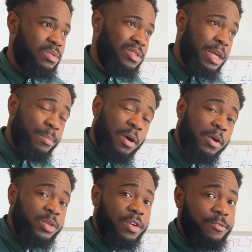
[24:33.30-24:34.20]
they may
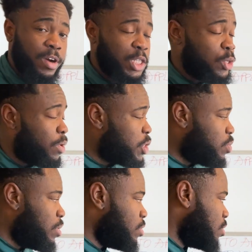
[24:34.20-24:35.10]
also invite you as
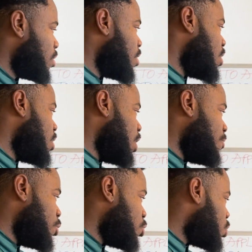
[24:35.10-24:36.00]
well. If
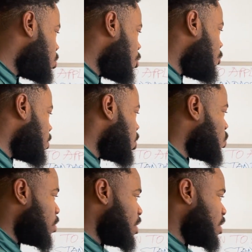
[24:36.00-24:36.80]
you choose to go for this one,